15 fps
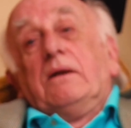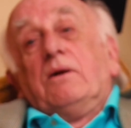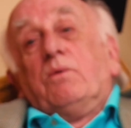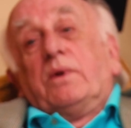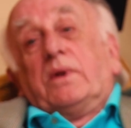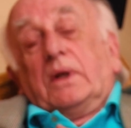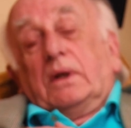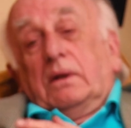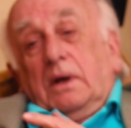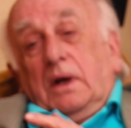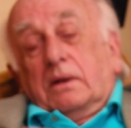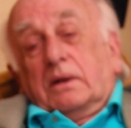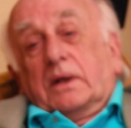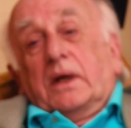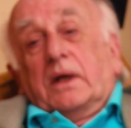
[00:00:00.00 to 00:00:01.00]
With the
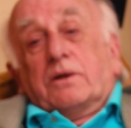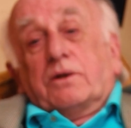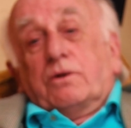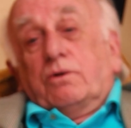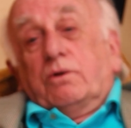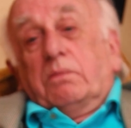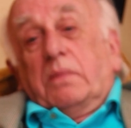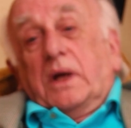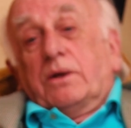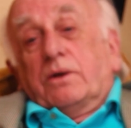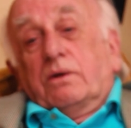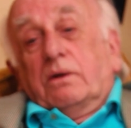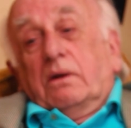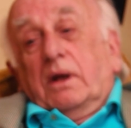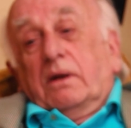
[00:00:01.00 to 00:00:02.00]
other cases you
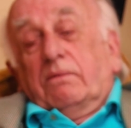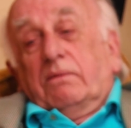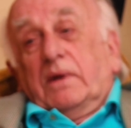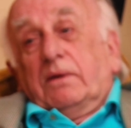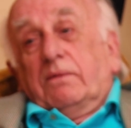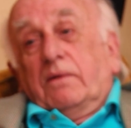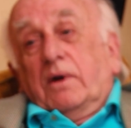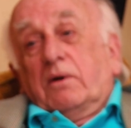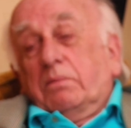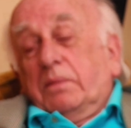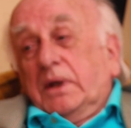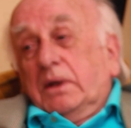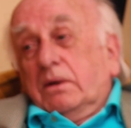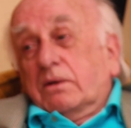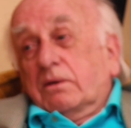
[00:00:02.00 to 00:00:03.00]
mentioned, they've not
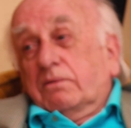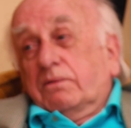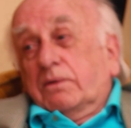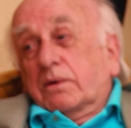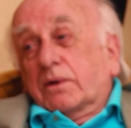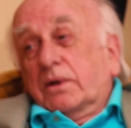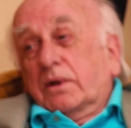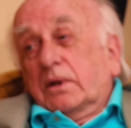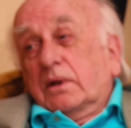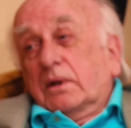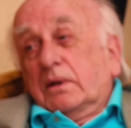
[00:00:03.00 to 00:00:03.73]
been so fortunate.